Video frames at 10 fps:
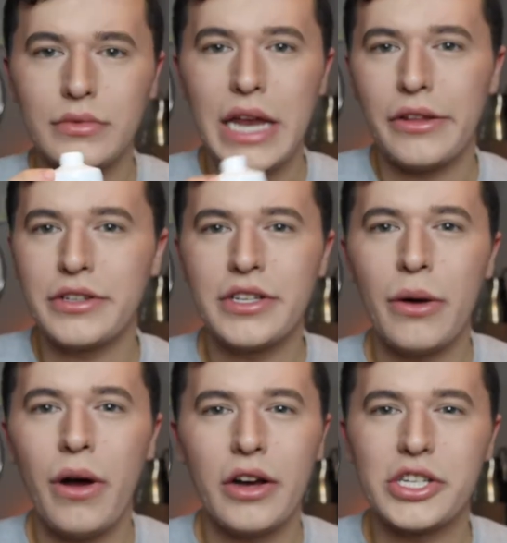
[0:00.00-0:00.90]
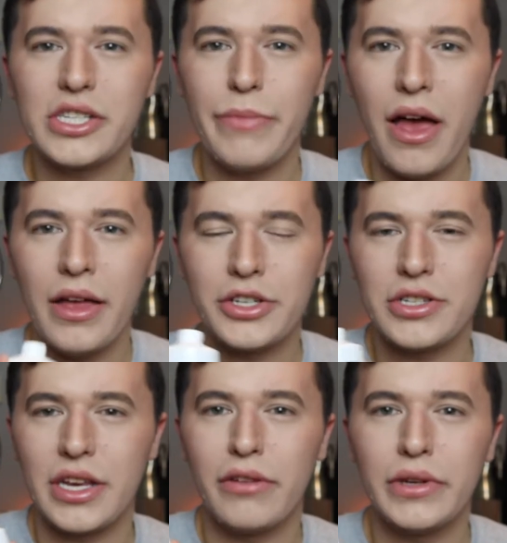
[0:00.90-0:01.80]
Now there's no harsh smell. It's
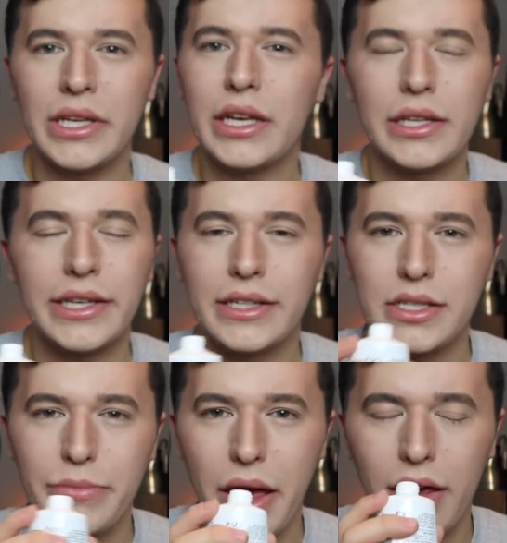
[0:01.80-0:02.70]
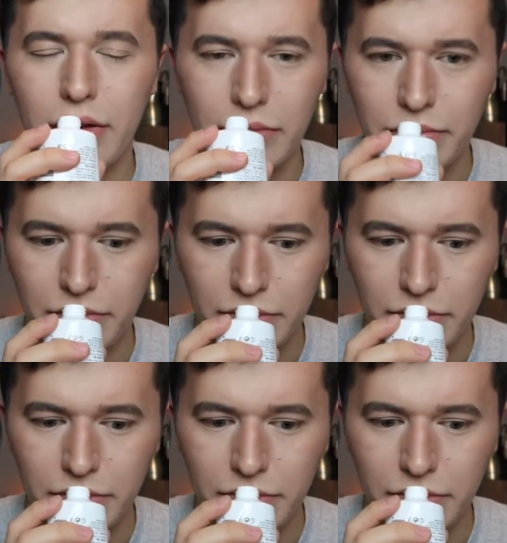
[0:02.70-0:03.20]
just like a really clean smell.